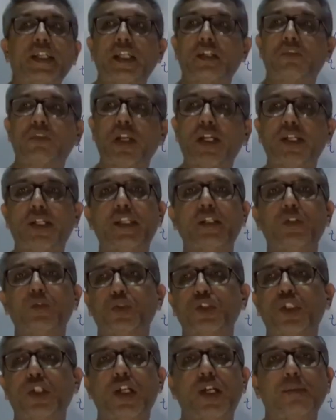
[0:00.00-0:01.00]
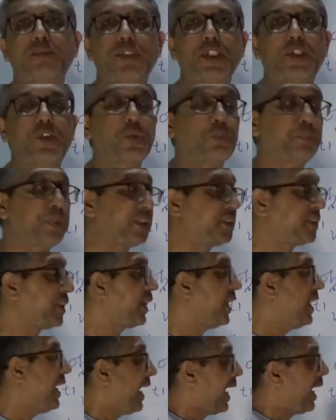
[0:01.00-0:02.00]
and equality notion comes into
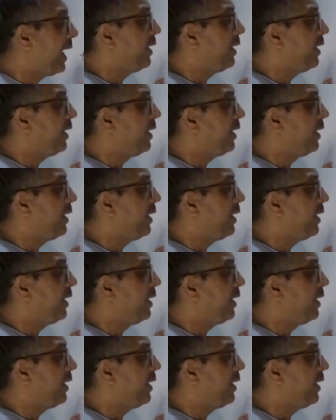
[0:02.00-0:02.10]
picture.